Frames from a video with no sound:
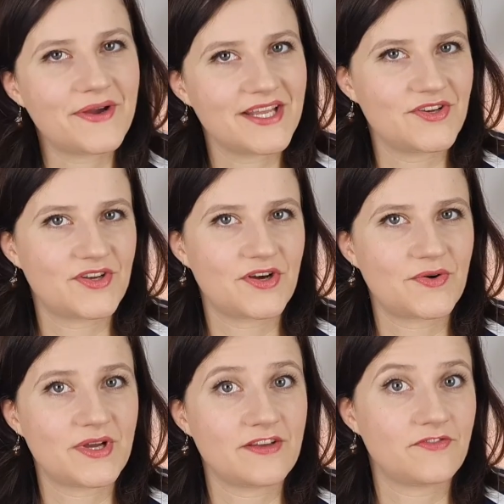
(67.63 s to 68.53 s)
you know
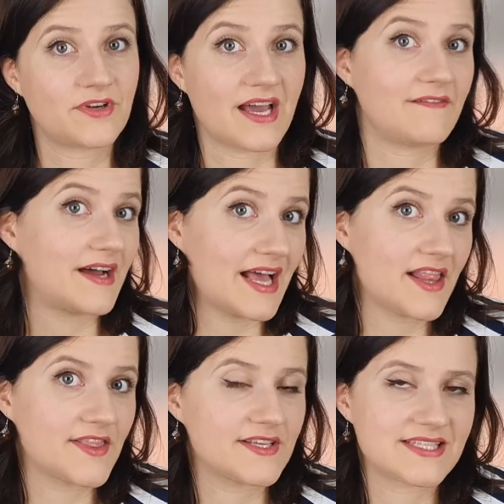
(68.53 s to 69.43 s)
if you have a
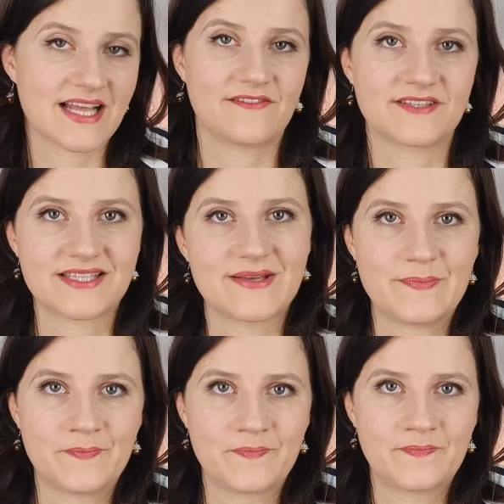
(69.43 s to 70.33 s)
healthy self-esteem
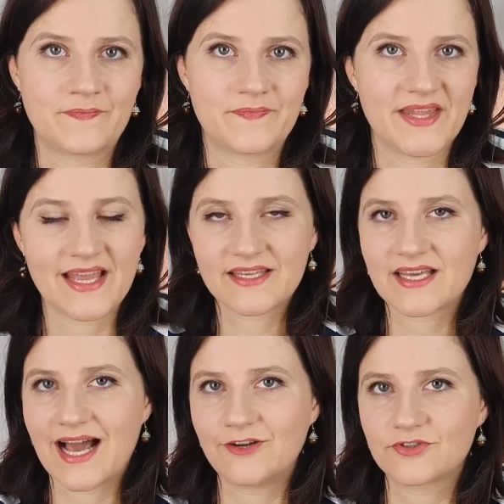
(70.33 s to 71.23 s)
and
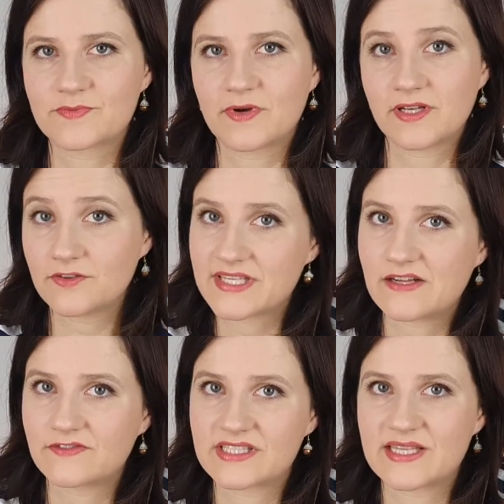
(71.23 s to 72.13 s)
how to spot low
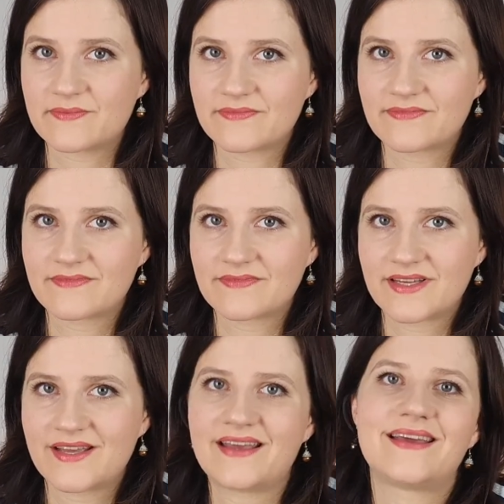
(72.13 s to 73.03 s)
self-esteem?
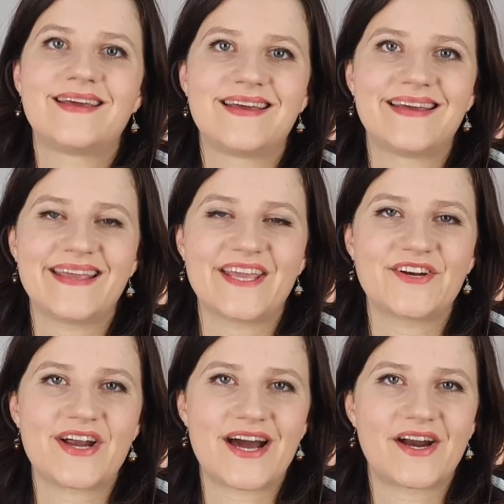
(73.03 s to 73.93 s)
Here
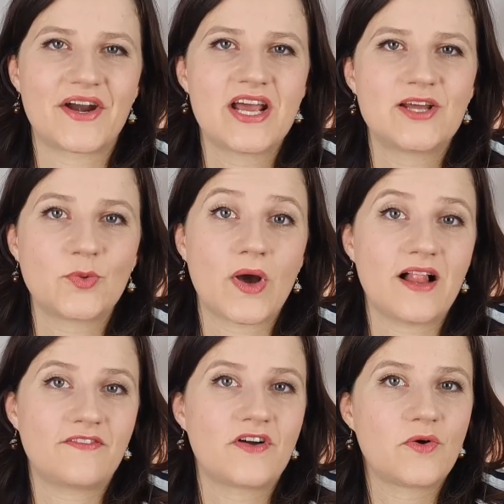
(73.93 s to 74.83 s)
are
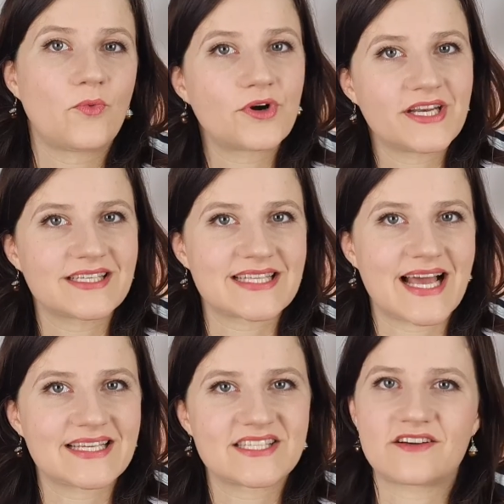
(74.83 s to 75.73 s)
12 warning
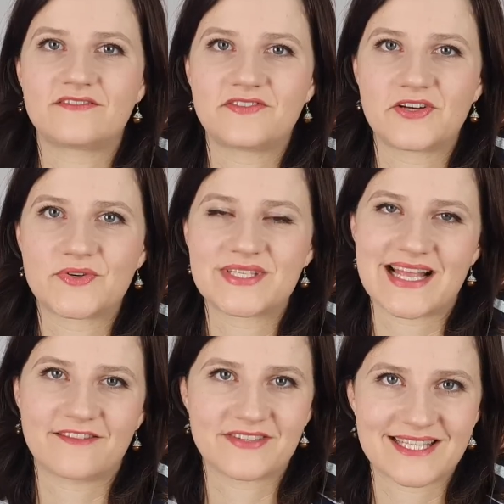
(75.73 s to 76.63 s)
signs of low
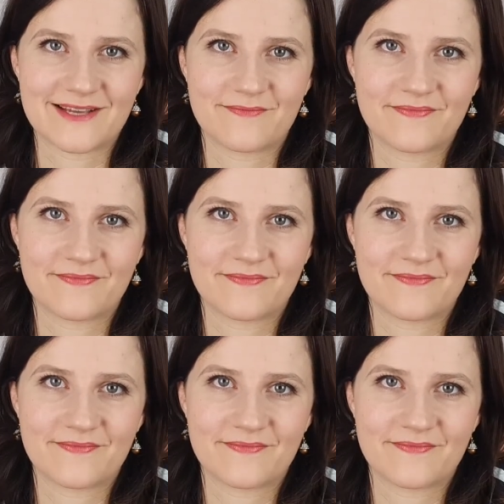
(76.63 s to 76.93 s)
self-esteem.